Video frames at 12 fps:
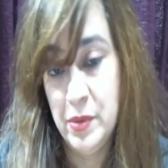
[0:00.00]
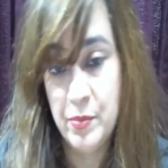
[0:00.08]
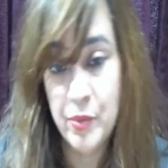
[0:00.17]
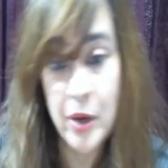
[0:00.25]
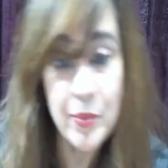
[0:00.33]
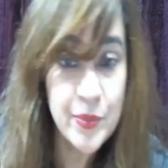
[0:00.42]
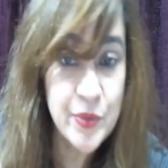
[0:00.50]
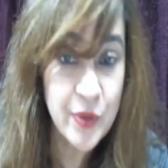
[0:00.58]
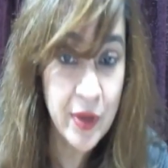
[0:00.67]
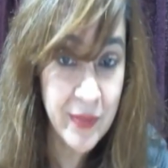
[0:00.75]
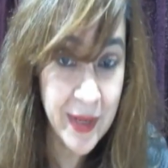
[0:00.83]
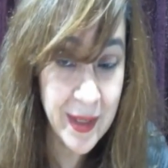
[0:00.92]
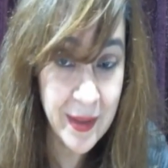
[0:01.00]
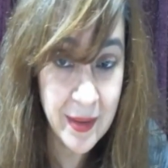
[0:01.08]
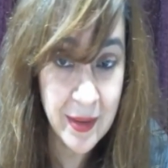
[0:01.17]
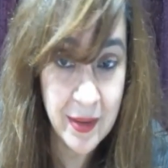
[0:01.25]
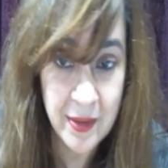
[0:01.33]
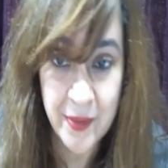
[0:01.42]
problem
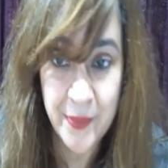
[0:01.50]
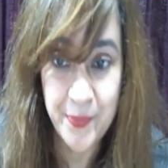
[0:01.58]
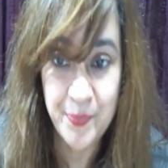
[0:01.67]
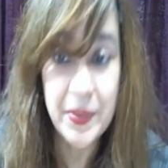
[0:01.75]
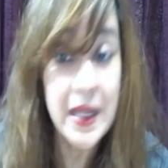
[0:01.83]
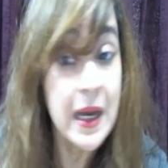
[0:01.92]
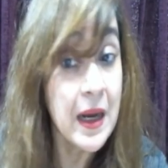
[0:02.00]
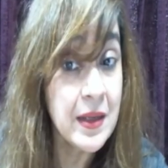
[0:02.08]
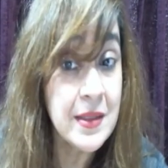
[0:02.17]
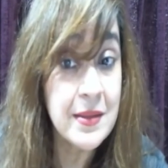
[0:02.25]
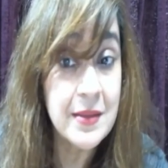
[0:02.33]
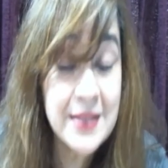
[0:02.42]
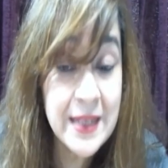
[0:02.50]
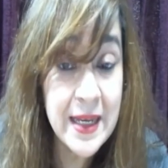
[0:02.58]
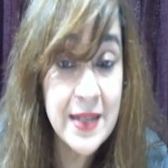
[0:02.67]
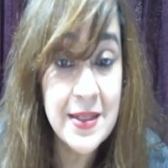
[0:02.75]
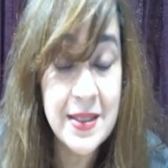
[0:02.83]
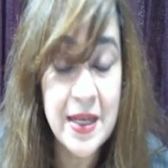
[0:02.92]
solving
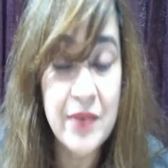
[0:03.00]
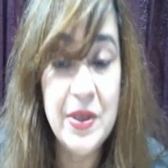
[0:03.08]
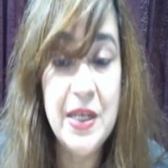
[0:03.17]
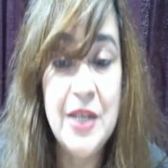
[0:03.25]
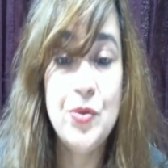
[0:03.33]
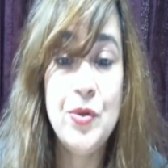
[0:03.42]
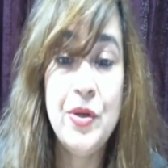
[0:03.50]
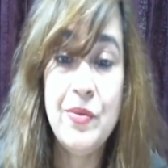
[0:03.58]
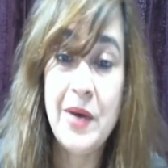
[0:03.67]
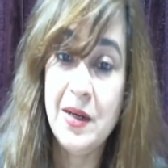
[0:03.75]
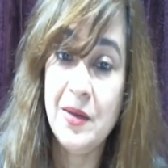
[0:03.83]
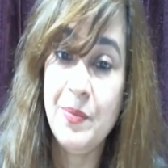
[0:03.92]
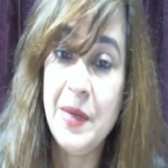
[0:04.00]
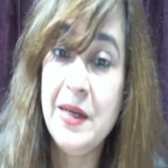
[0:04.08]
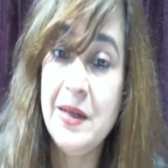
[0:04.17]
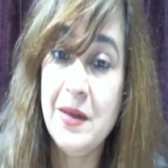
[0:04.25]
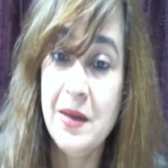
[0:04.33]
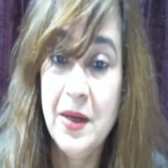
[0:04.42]
skills that we need to develop,
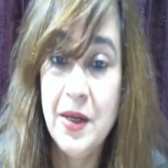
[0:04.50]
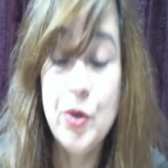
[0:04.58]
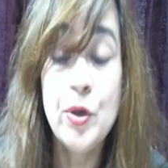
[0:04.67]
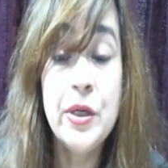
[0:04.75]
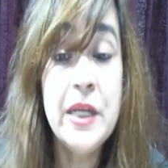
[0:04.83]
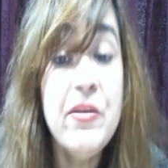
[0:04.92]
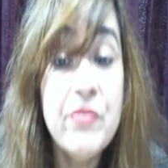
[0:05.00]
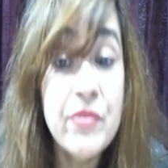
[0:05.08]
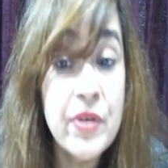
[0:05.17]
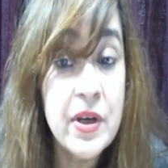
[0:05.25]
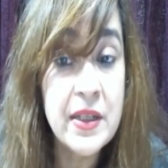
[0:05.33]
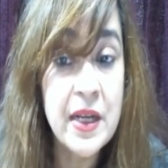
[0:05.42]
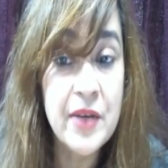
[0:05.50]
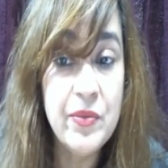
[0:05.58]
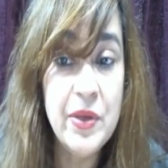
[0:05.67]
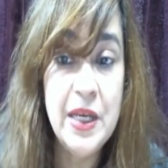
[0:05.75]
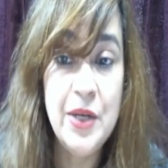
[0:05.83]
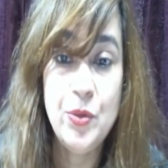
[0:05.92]
and teamwork that
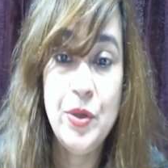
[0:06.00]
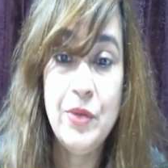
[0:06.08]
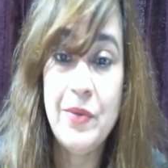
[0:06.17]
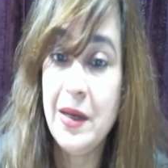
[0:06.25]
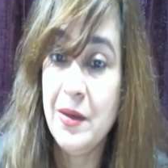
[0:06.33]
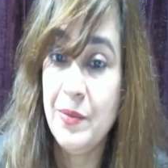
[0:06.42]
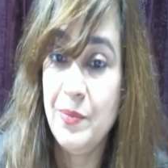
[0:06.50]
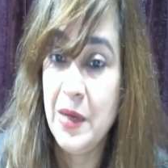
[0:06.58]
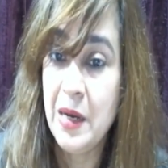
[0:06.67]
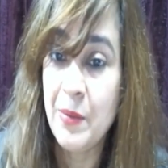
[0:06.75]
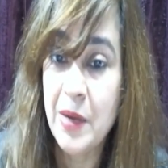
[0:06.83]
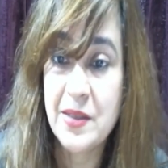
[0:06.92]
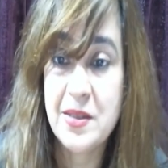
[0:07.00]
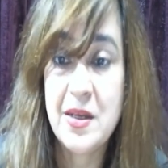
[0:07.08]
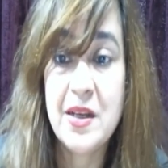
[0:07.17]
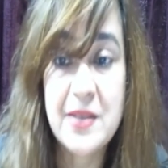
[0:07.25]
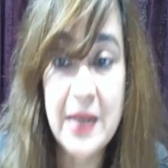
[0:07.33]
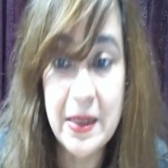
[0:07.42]
we need to develop amongst
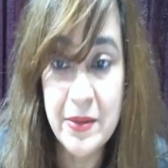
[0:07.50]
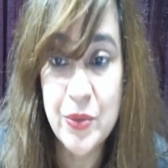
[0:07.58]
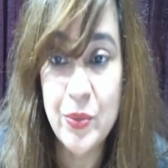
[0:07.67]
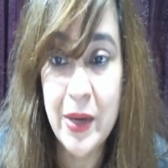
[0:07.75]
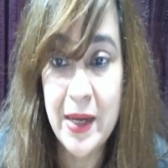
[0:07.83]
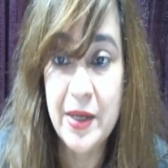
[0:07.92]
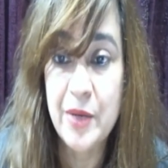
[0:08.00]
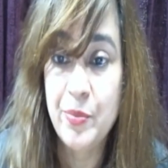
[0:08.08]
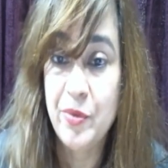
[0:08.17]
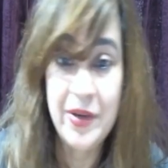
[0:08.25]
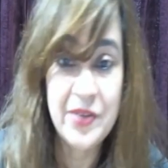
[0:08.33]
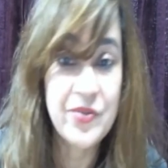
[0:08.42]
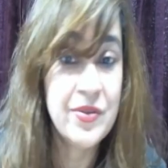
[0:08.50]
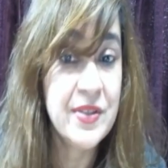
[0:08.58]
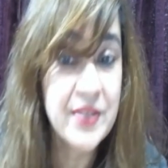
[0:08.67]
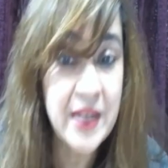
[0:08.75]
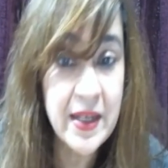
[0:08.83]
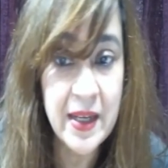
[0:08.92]
ourselves while in a professional
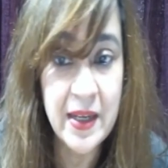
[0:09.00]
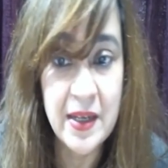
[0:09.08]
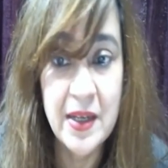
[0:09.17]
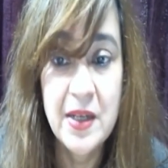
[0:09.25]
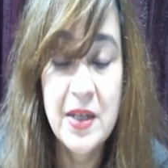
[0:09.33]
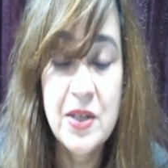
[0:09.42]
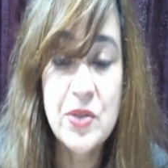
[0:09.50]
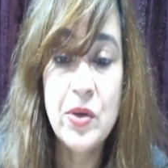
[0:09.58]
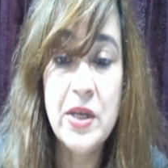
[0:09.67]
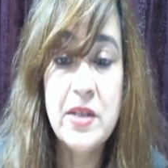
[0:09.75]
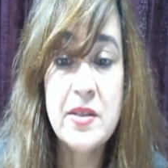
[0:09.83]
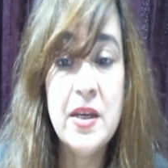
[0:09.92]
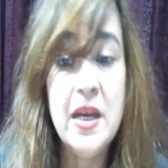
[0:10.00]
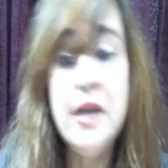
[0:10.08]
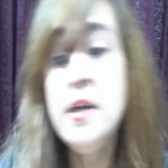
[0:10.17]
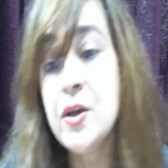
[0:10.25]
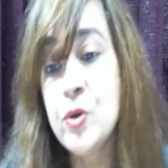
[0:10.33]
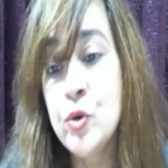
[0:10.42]
setting. So it is an
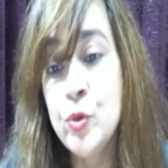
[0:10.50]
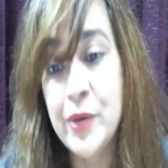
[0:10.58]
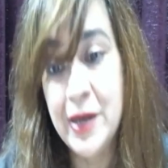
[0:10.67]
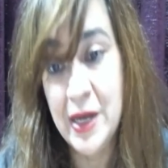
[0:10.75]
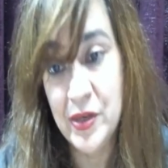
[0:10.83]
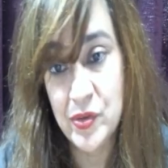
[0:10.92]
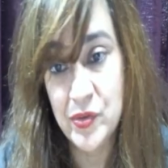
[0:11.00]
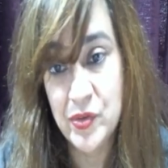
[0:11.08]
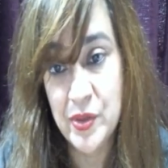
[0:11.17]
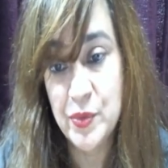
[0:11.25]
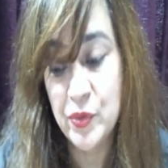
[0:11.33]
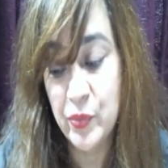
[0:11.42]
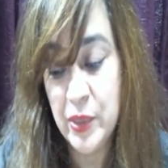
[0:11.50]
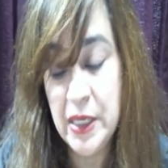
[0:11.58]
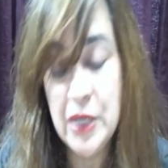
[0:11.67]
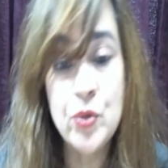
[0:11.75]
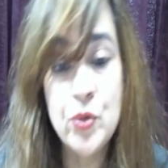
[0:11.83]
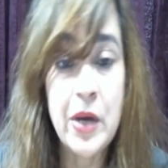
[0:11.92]
intergroup relationship. So we need to